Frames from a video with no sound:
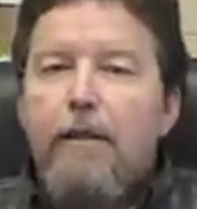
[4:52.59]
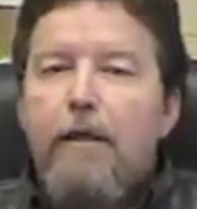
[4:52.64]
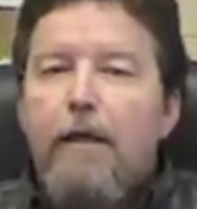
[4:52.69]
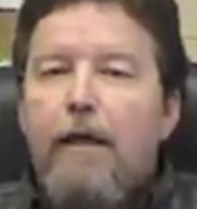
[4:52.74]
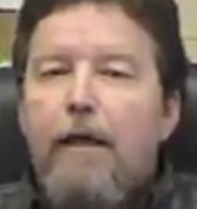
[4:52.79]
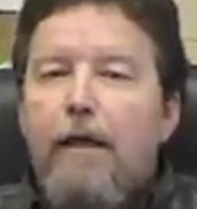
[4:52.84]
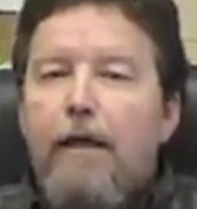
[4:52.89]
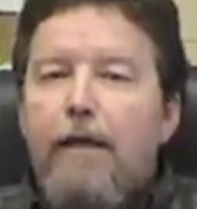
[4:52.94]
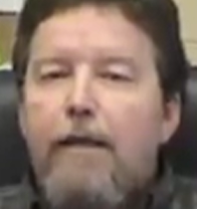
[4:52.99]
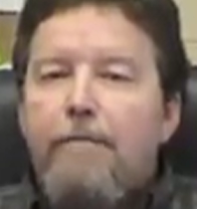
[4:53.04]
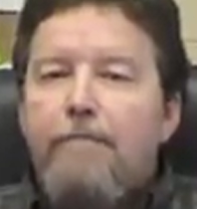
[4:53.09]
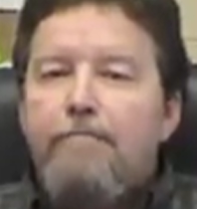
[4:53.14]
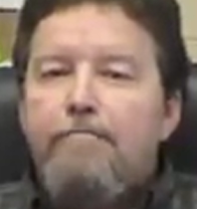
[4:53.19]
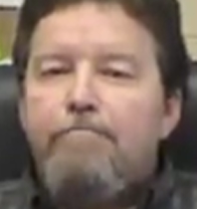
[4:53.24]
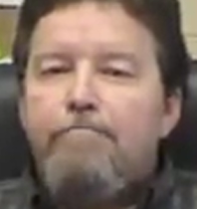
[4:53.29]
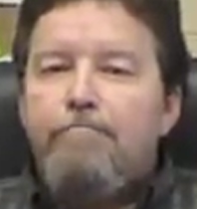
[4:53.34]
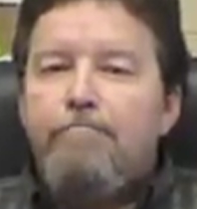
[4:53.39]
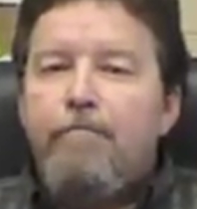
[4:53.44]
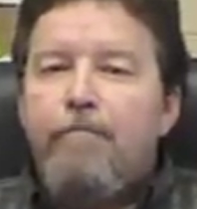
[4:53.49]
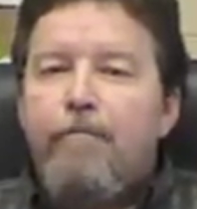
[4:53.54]
At
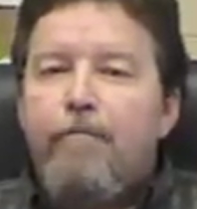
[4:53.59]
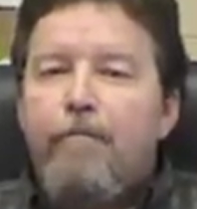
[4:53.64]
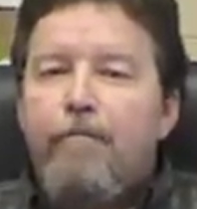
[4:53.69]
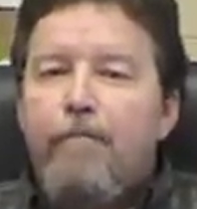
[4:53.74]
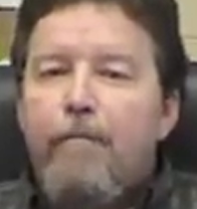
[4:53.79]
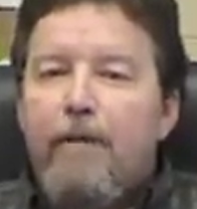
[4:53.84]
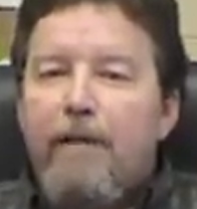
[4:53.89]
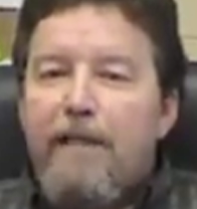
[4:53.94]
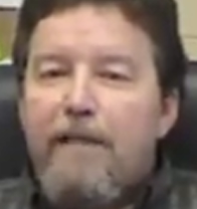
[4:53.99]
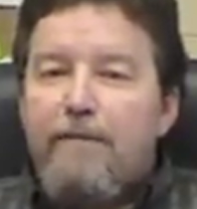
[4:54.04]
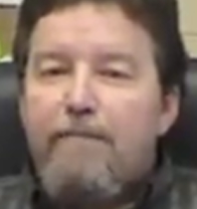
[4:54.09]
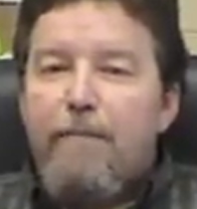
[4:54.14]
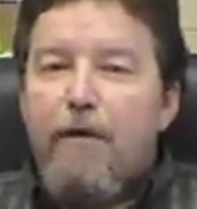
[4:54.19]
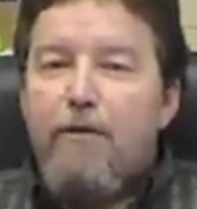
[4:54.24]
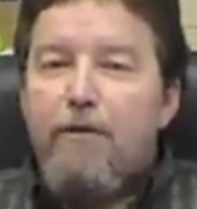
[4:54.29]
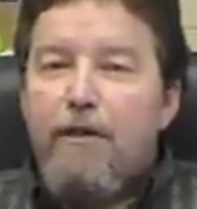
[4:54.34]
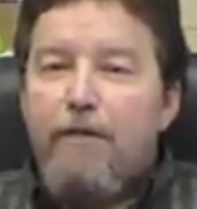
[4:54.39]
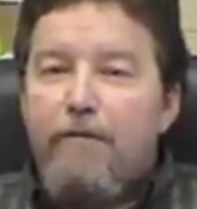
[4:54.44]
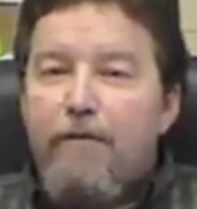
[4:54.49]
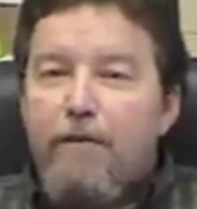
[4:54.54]
least
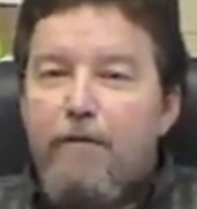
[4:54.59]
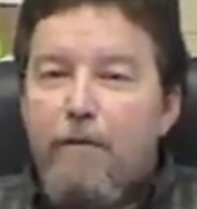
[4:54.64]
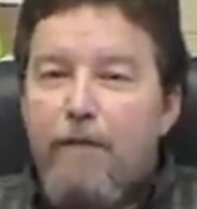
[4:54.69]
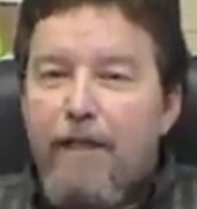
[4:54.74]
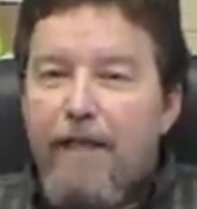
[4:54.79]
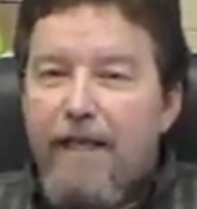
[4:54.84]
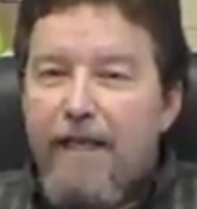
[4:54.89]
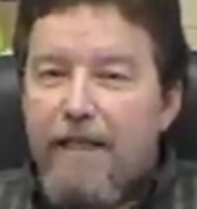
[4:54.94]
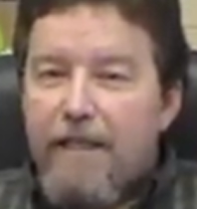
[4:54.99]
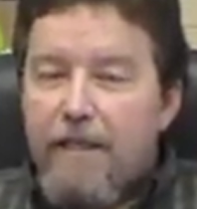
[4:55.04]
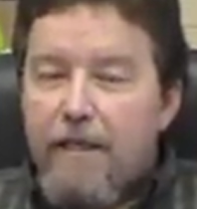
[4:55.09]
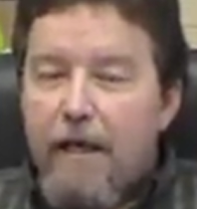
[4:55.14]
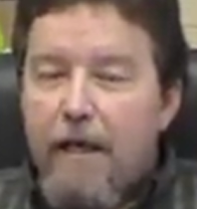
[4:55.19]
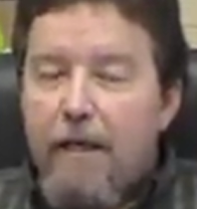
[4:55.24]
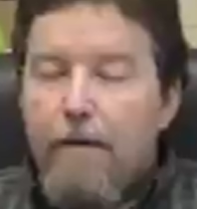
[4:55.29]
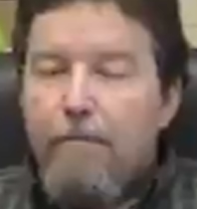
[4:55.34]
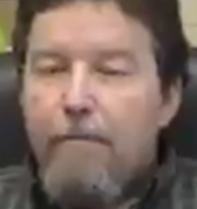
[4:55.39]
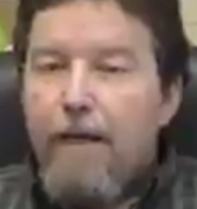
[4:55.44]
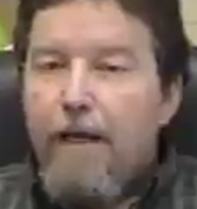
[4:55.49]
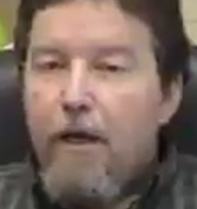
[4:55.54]
most of us would think it's
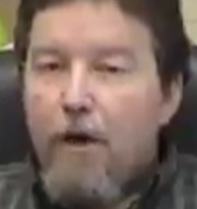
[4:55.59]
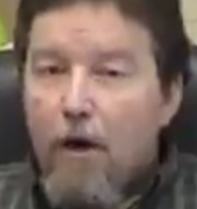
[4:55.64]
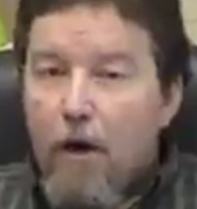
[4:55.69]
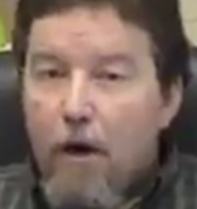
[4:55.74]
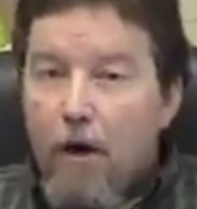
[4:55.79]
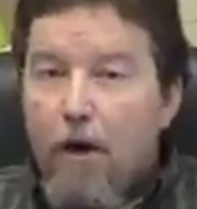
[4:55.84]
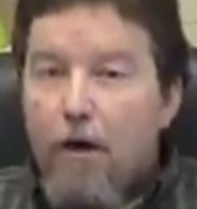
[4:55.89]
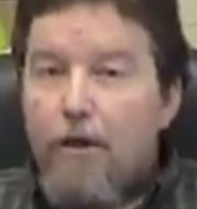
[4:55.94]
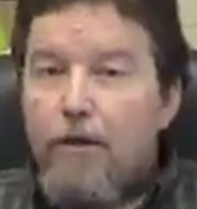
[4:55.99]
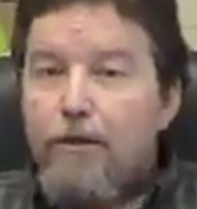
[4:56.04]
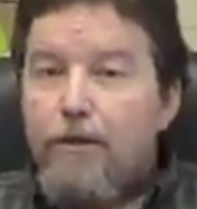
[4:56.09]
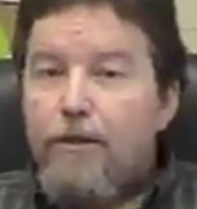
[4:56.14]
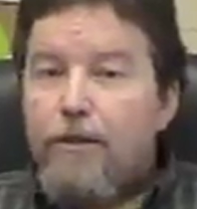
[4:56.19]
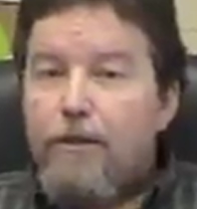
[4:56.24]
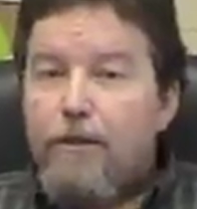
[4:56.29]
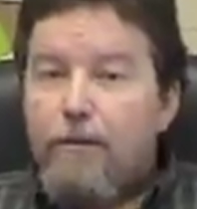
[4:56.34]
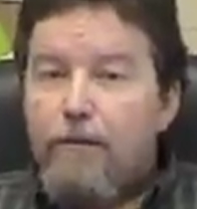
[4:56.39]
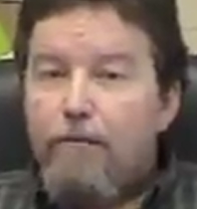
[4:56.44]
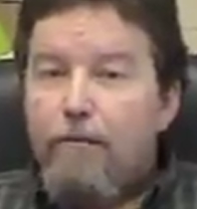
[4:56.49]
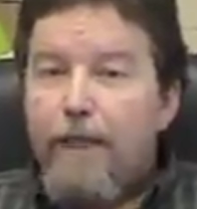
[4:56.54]
not,
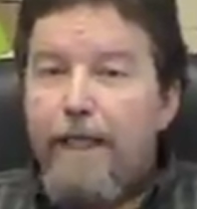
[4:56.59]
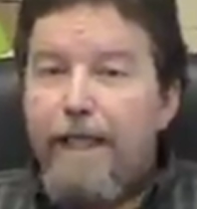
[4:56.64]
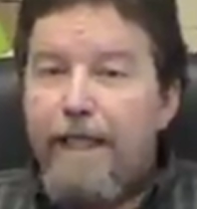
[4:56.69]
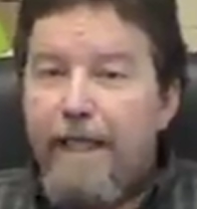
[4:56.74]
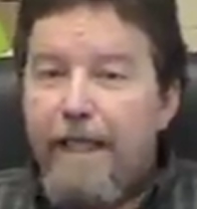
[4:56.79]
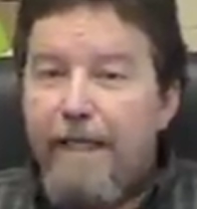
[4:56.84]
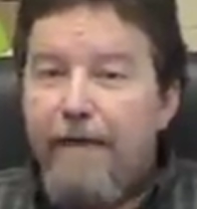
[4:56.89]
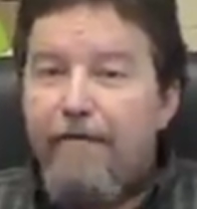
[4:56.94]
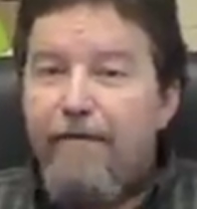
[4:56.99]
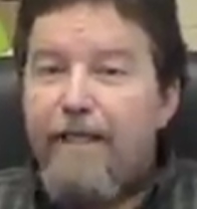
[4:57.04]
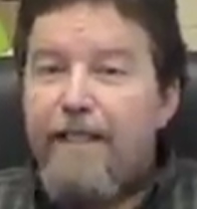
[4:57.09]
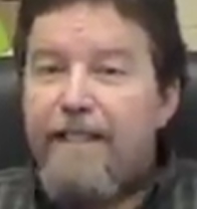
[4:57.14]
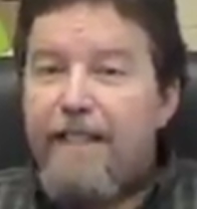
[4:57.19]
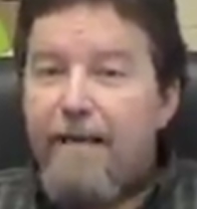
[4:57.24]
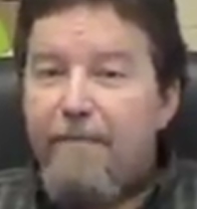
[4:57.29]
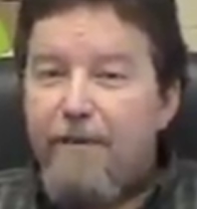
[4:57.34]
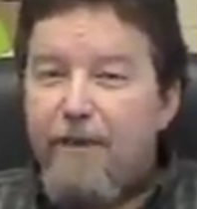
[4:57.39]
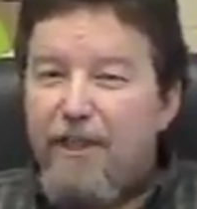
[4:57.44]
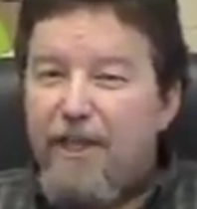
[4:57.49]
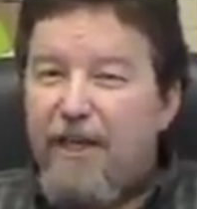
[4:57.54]
because we think of
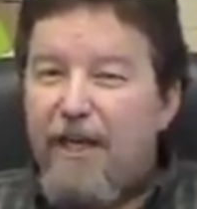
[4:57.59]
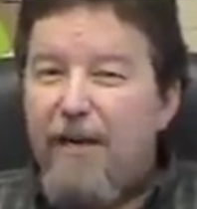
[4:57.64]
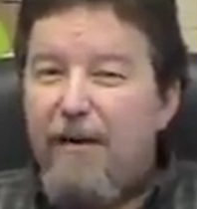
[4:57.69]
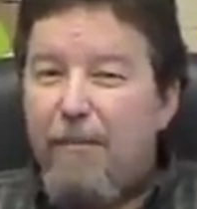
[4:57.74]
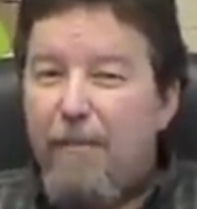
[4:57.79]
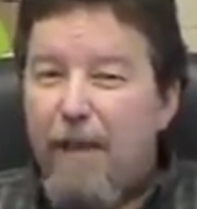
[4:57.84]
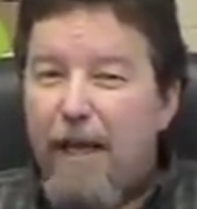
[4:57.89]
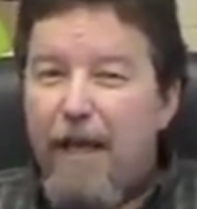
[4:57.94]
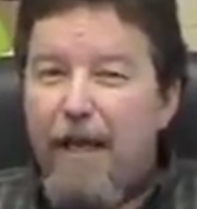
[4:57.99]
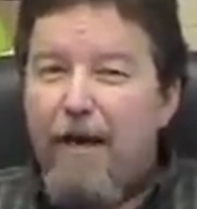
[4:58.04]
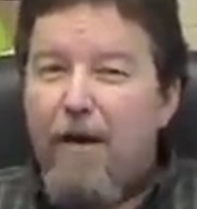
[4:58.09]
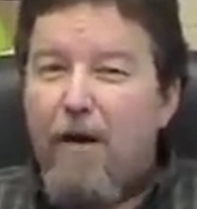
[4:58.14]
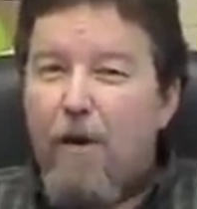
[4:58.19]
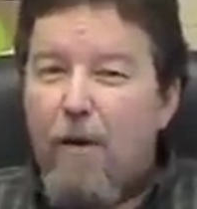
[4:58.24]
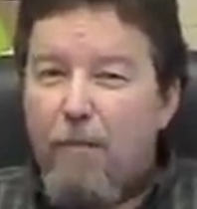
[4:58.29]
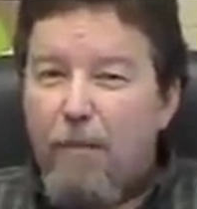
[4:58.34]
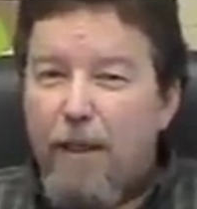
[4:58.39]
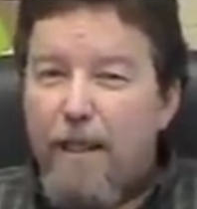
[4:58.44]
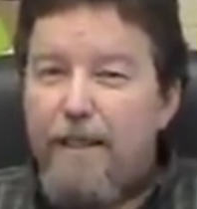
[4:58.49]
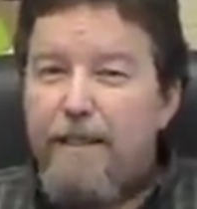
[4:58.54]
exceptions. It doesn't apply in
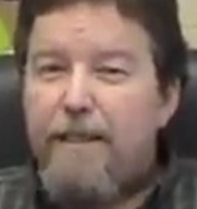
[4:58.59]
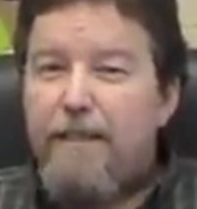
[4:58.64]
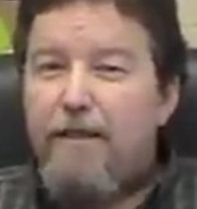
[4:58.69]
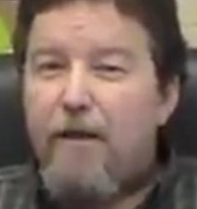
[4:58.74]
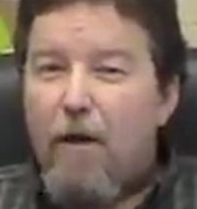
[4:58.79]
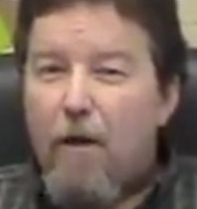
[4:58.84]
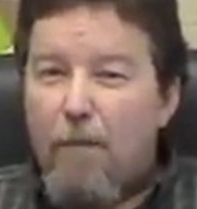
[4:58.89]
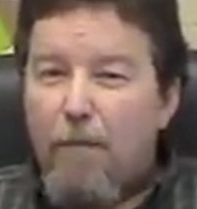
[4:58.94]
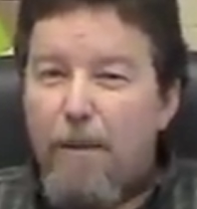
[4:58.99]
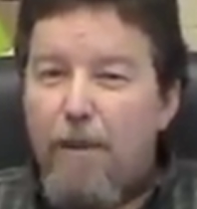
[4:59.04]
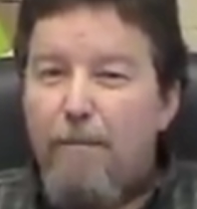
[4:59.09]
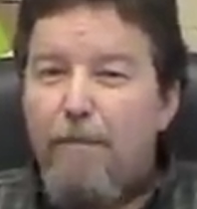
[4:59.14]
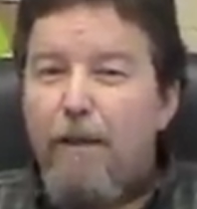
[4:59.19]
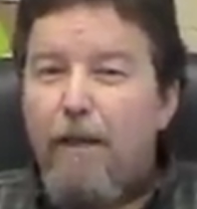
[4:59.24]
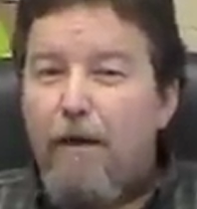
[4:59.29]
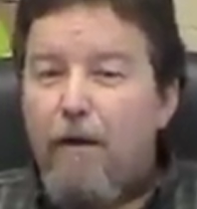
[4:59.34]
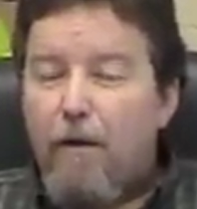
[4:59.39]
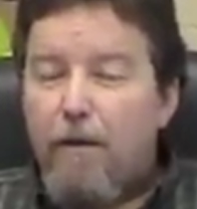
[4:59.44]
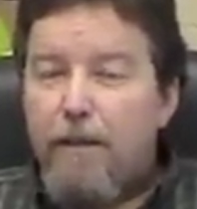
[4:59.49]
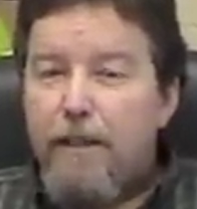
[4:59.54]
all places, all people,
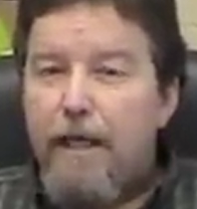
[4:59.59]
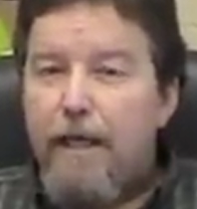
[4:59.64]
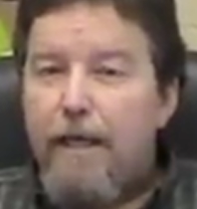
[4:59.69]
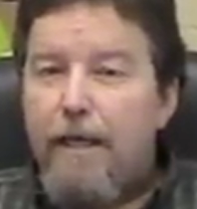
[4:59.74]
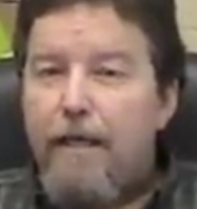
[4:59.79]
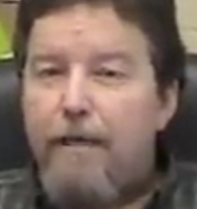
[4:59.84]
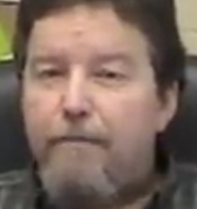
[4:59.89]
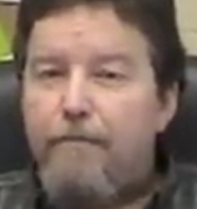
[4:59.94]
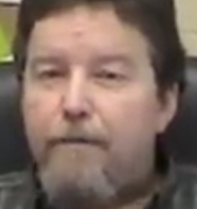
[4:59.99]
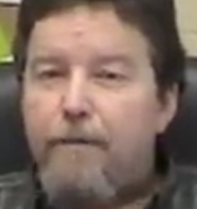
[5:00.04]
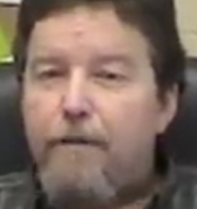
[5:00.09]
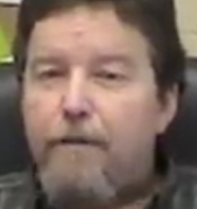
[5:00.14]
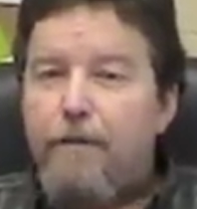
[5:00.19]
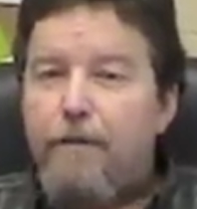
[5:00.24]
at all times.